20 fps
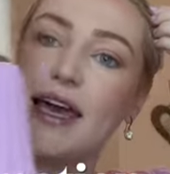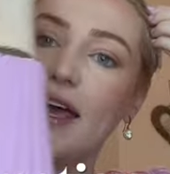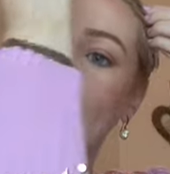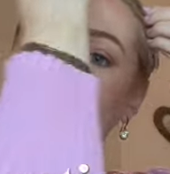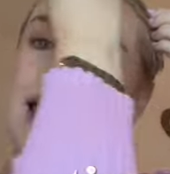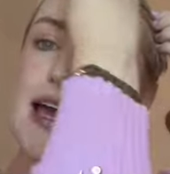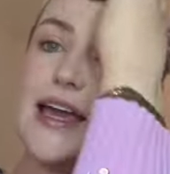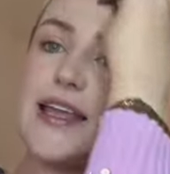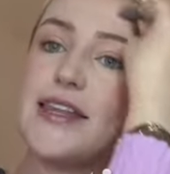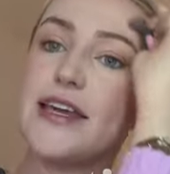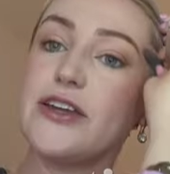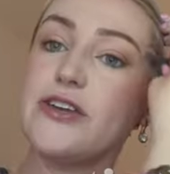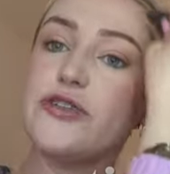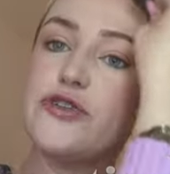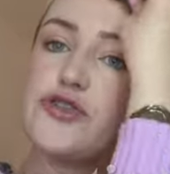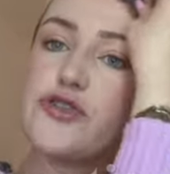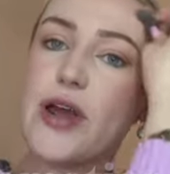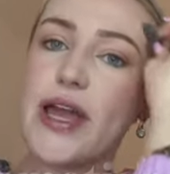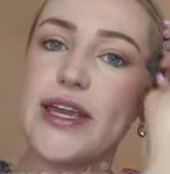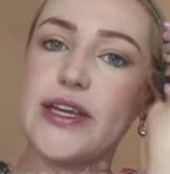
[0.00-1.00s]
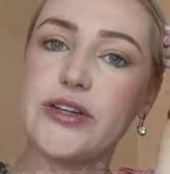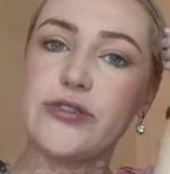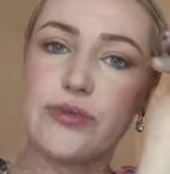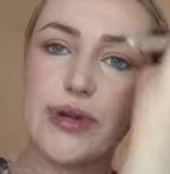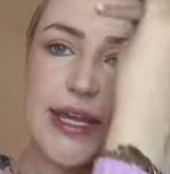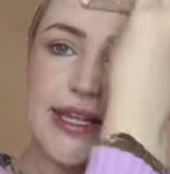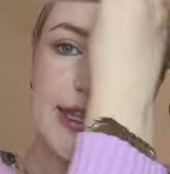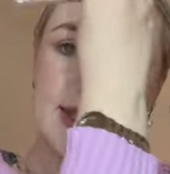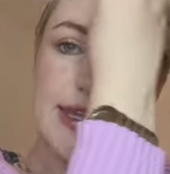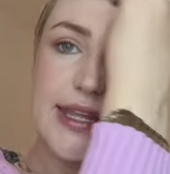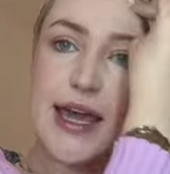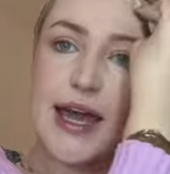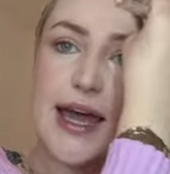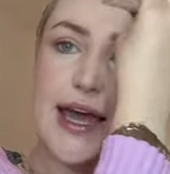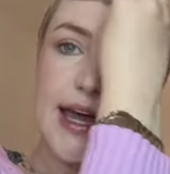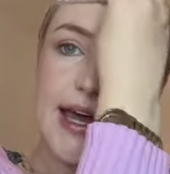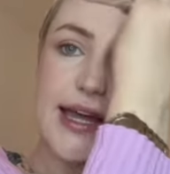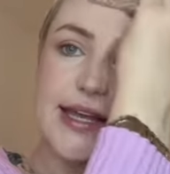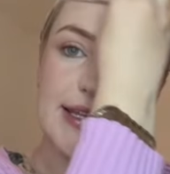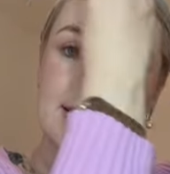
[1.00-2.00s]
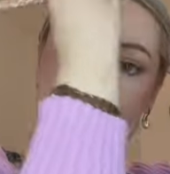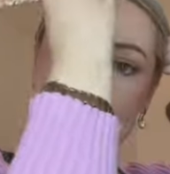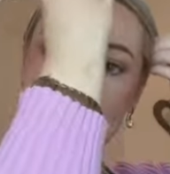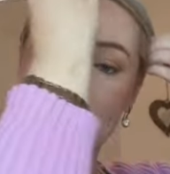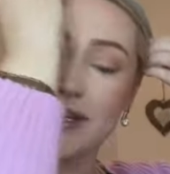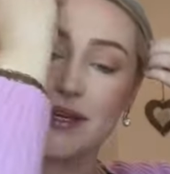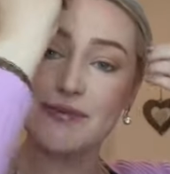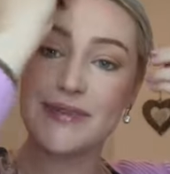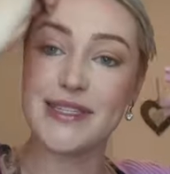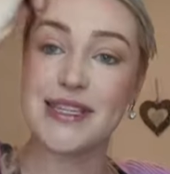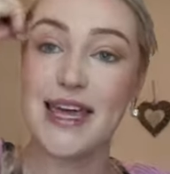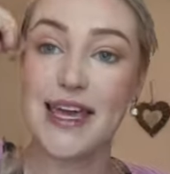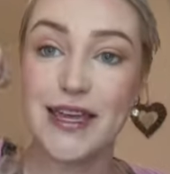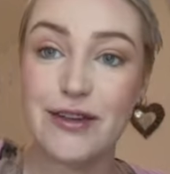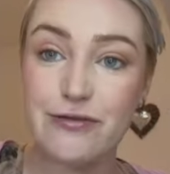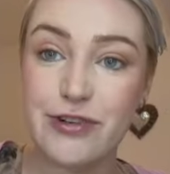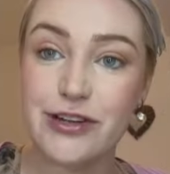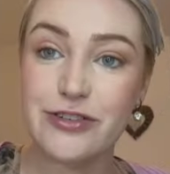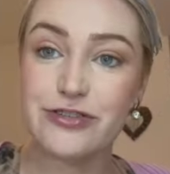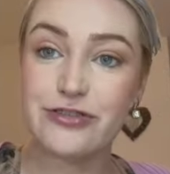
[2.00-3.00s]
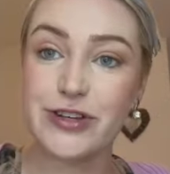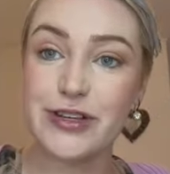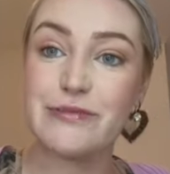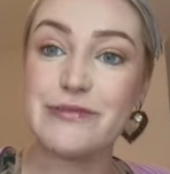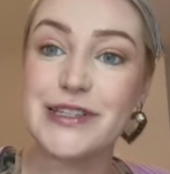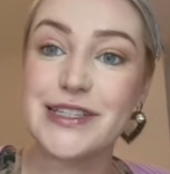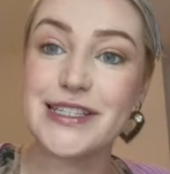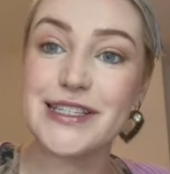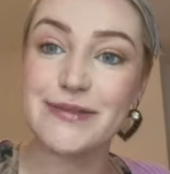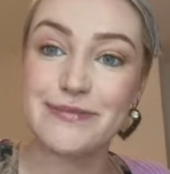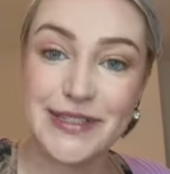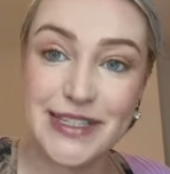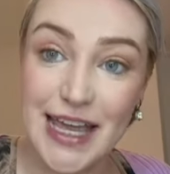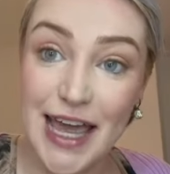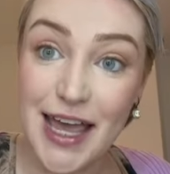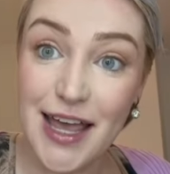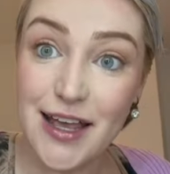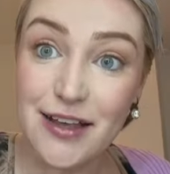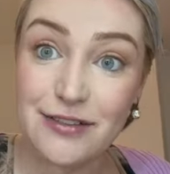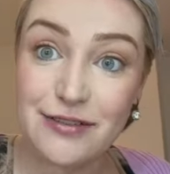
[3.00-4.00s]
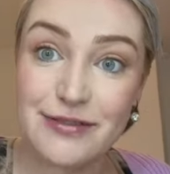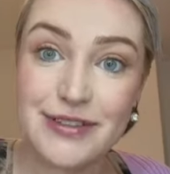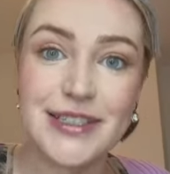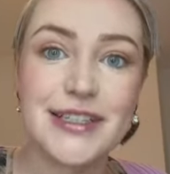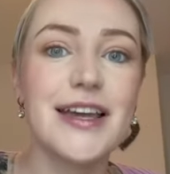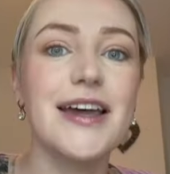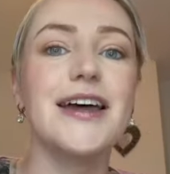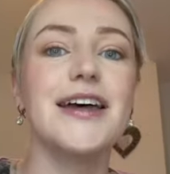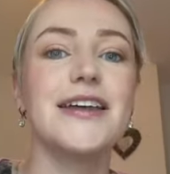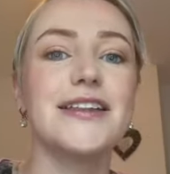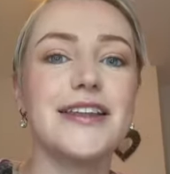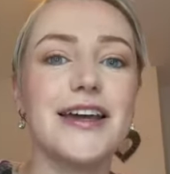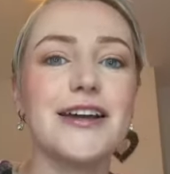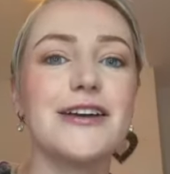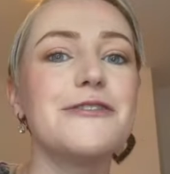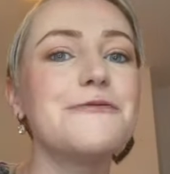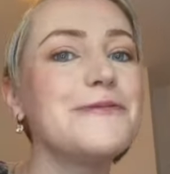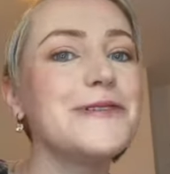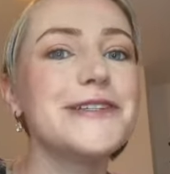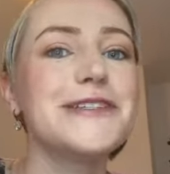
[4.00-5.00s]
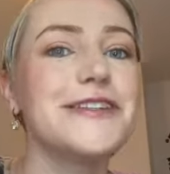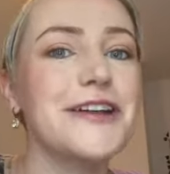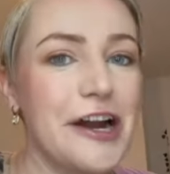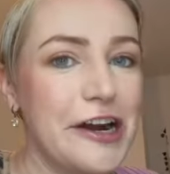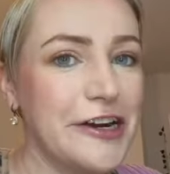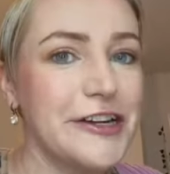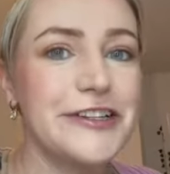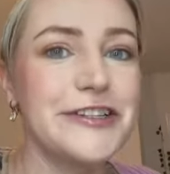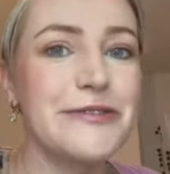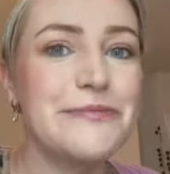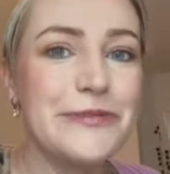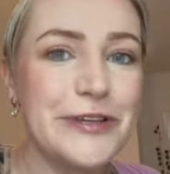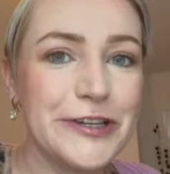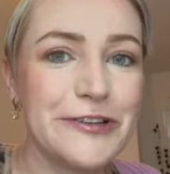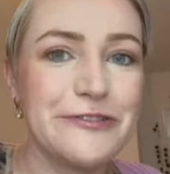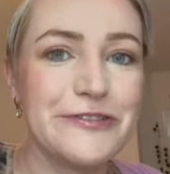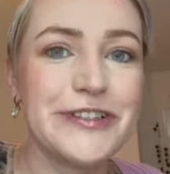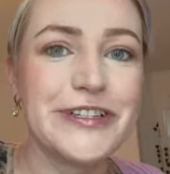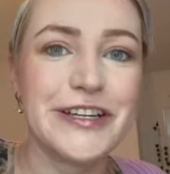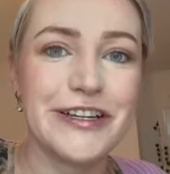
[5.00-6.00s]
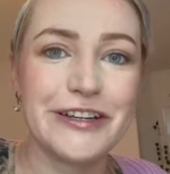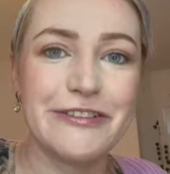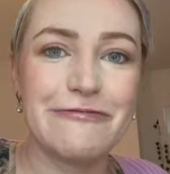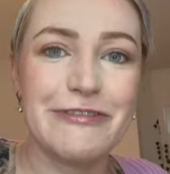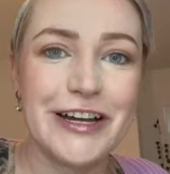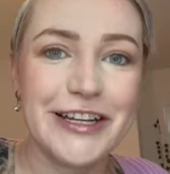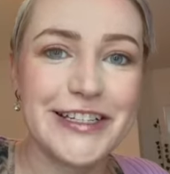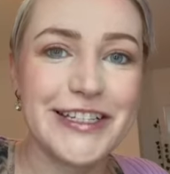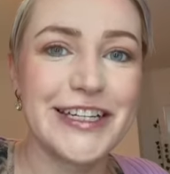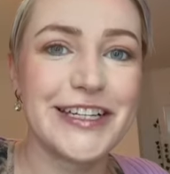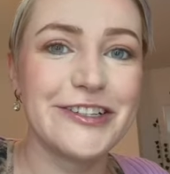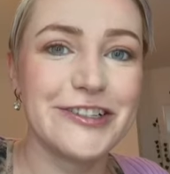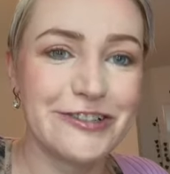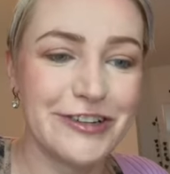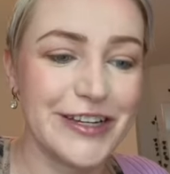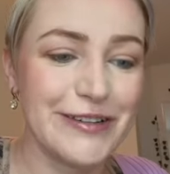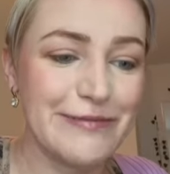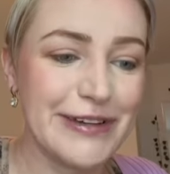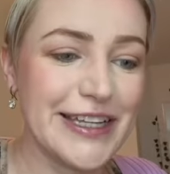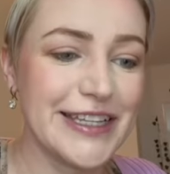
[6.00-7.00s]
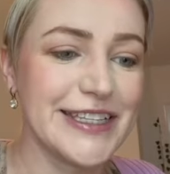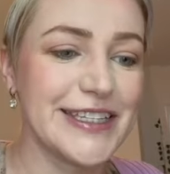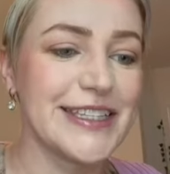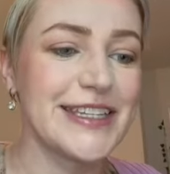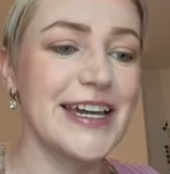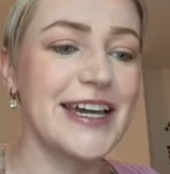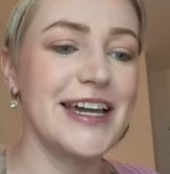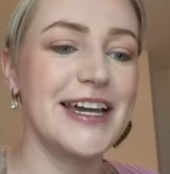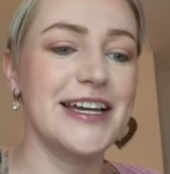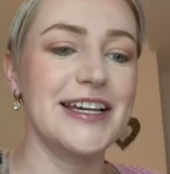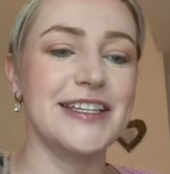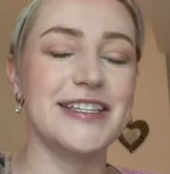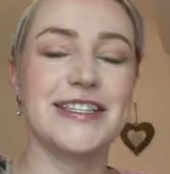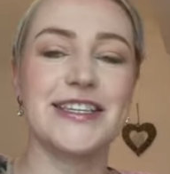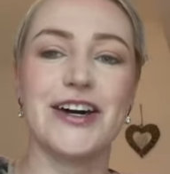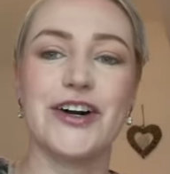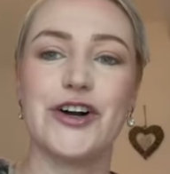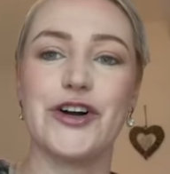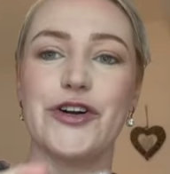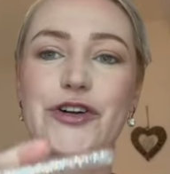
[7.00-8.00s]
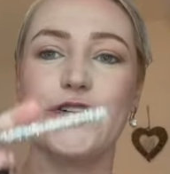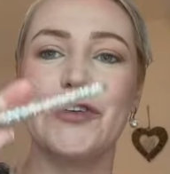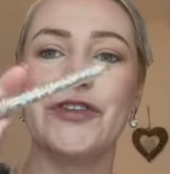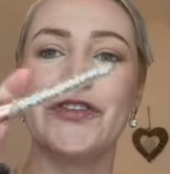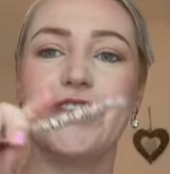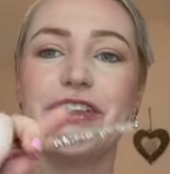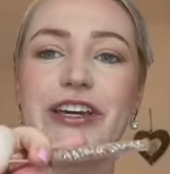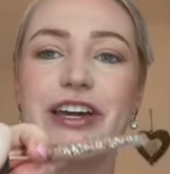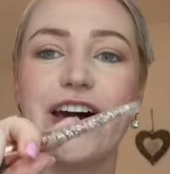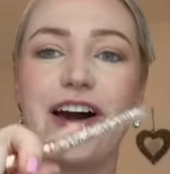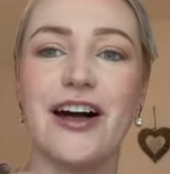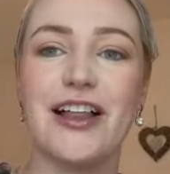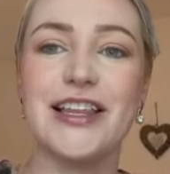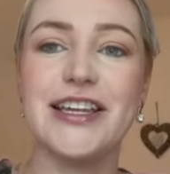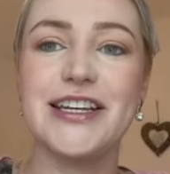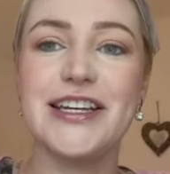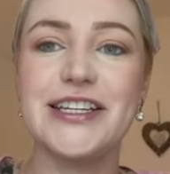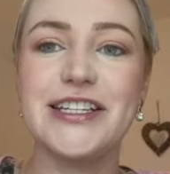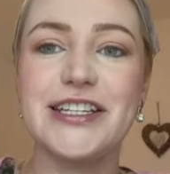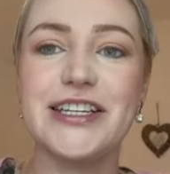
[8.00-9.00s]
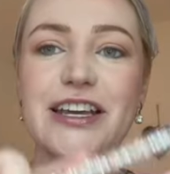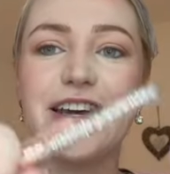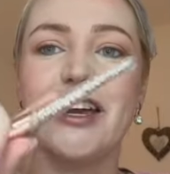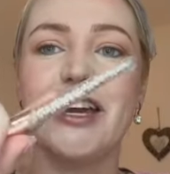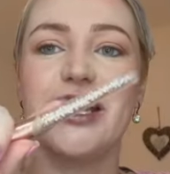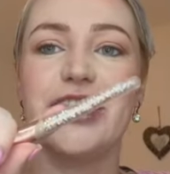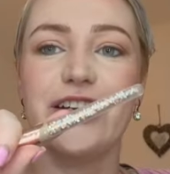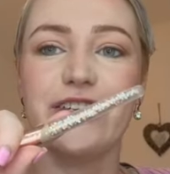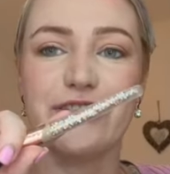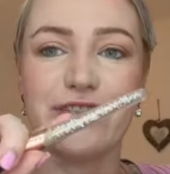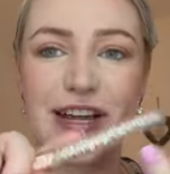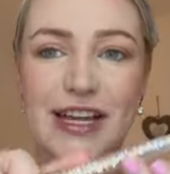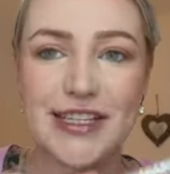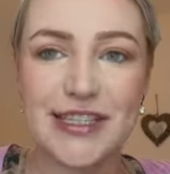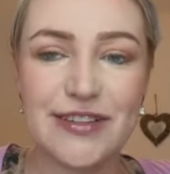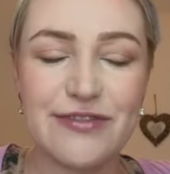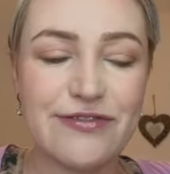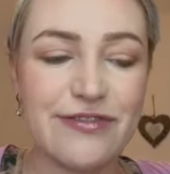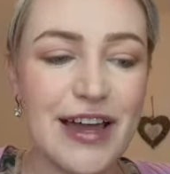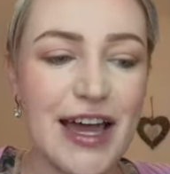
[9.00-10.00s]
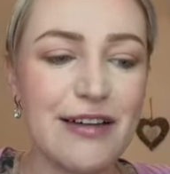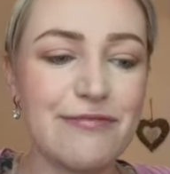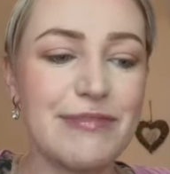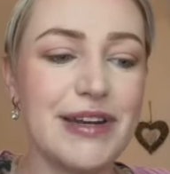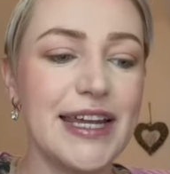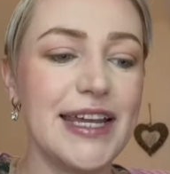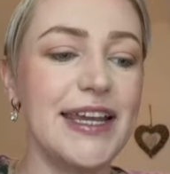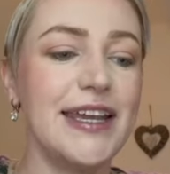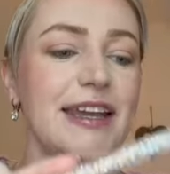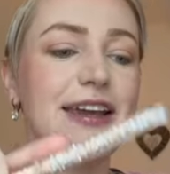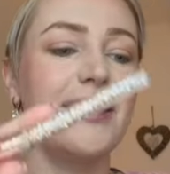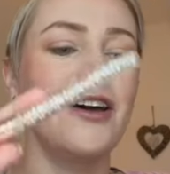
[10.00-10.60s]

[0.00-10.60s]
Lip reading: that you trained with, and sometimes they want treatments themselves. Therapists aren't immune to wanting treatments. So the college, your friends and family,